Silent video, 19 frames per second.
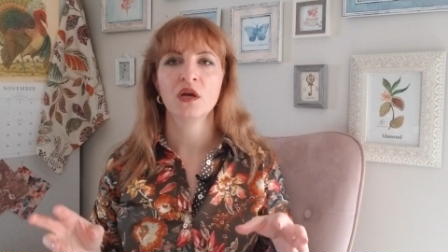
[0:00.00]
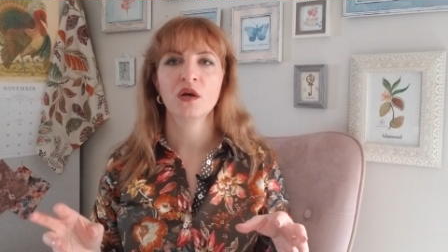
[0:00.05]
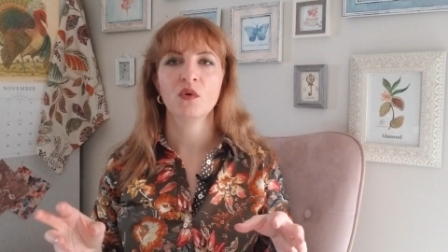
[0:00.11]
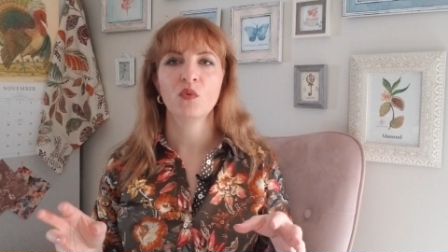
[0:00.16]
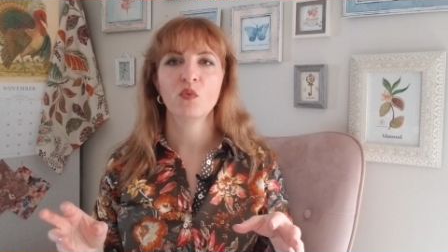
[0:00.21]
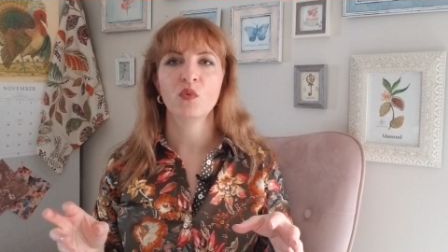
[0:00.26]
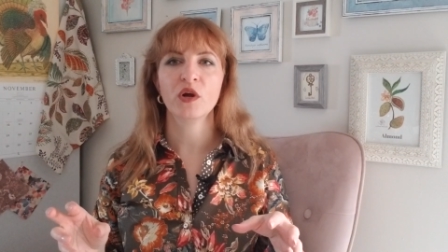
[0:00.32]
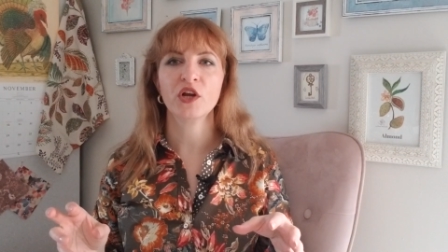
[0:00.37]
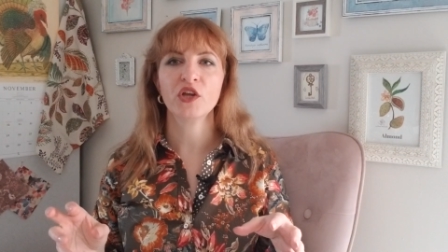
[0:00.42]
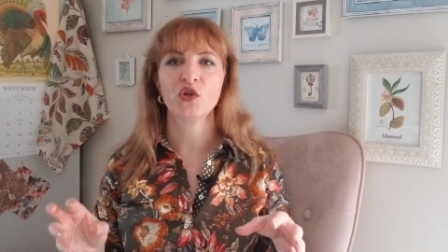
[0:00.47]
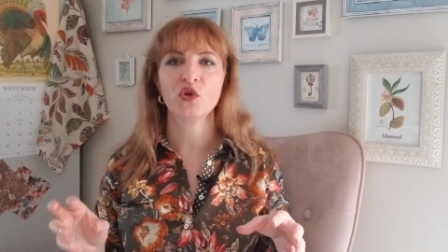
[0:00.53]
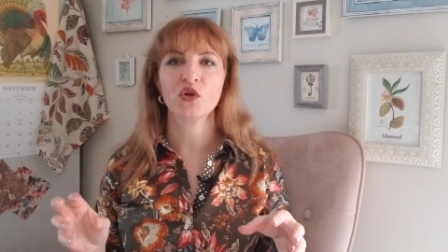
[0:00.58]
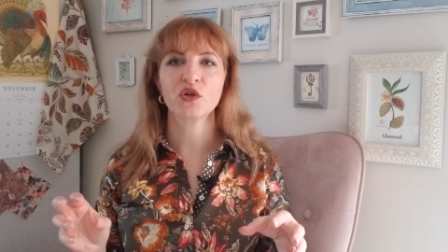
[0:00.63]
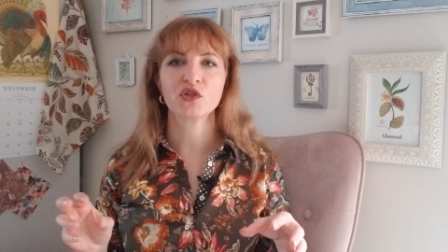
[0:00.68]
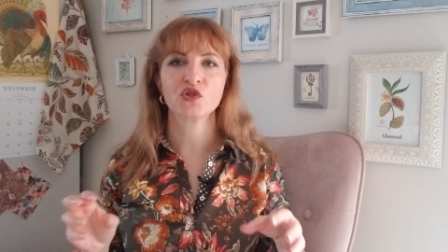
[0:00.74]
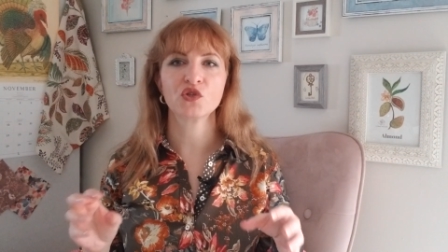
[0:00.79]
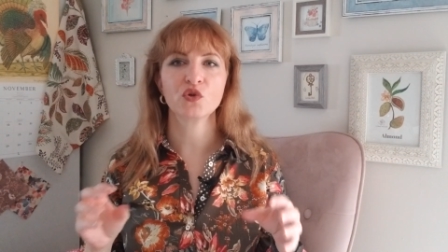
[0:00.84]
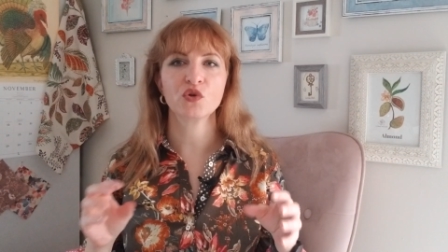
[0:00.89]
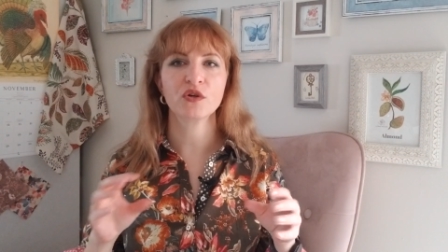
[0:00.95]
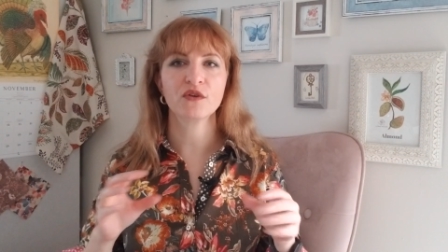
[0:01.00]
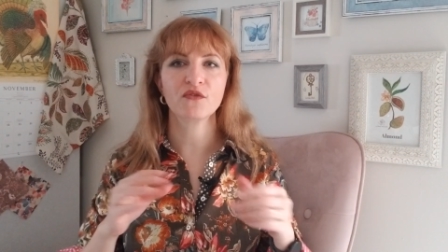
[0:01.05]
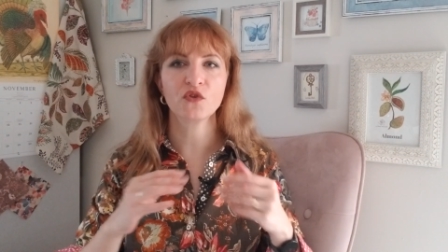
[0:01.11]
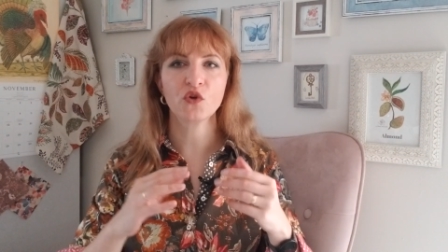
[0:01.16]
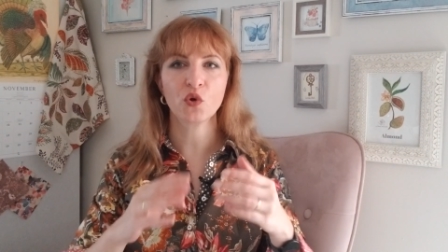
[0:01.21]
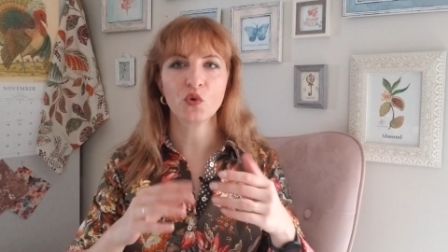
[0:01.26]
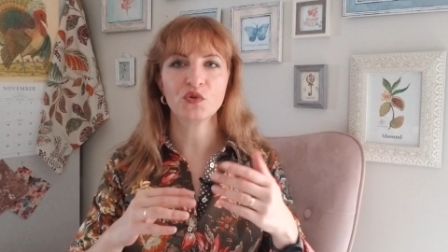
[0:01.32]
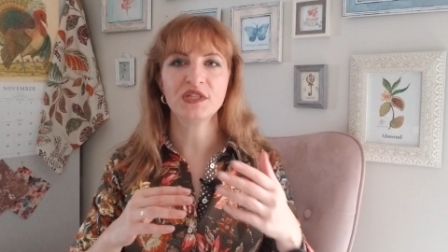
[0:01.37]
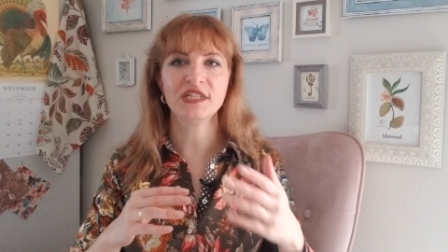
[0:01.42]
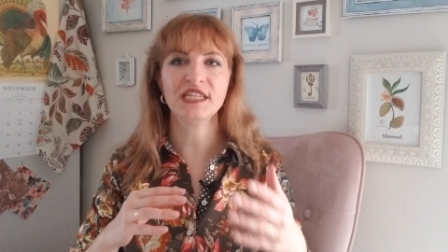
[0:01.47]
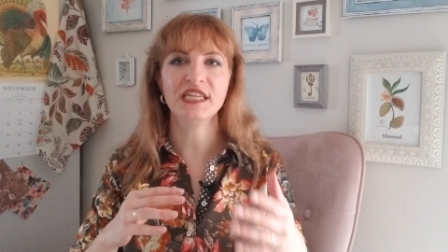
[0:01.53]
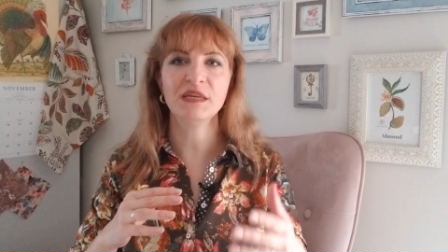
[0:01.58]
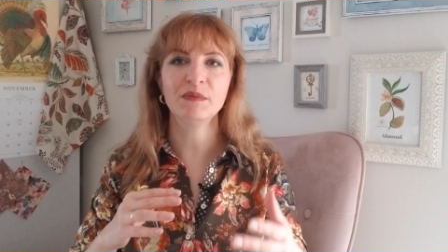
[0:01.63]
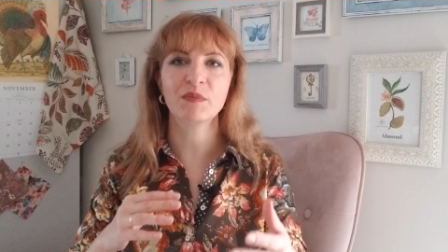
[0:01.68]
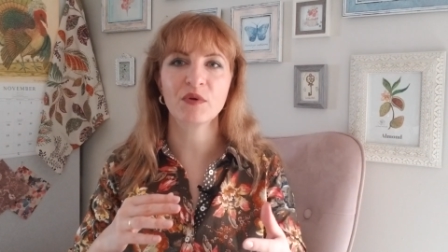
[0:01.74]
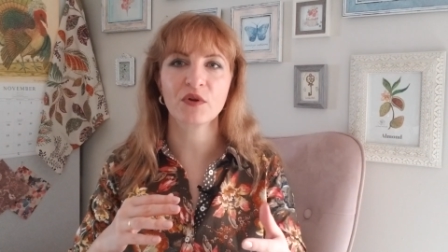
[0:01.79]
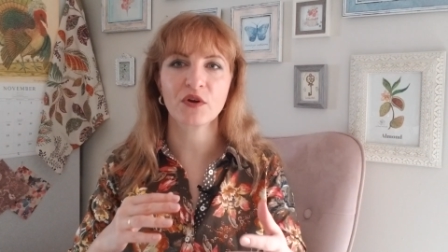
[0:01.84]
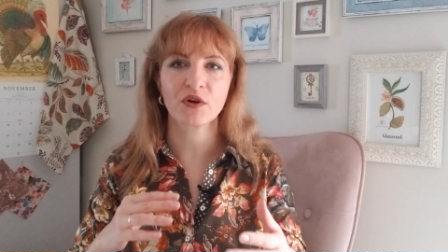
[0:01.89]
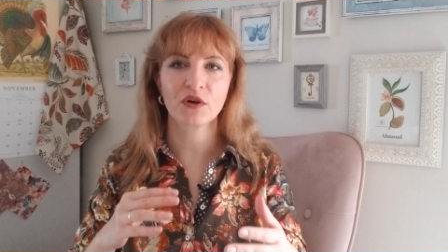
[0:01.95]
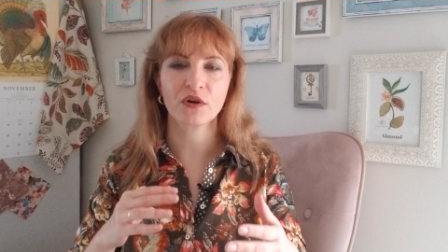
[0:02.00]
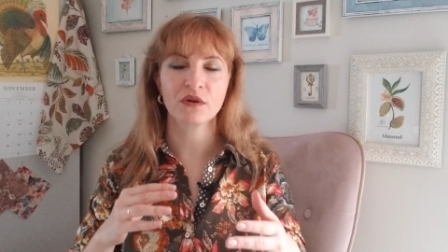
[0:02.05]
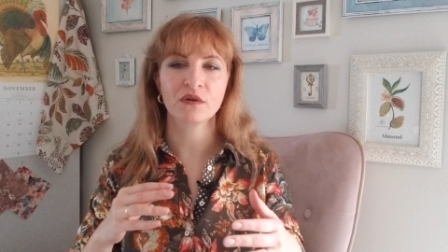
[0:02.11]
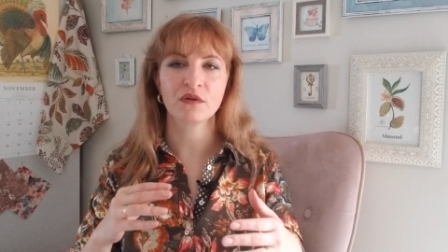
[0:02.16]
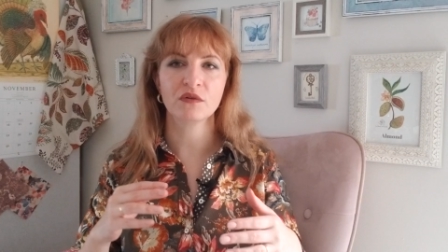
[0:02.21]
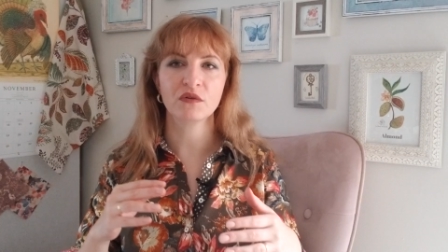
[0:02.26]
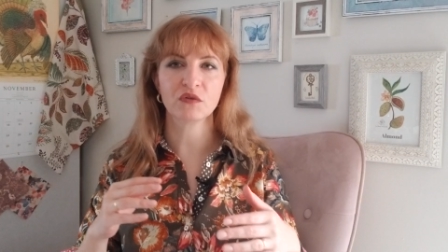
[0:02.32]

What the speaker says: where you can sort of go deeper.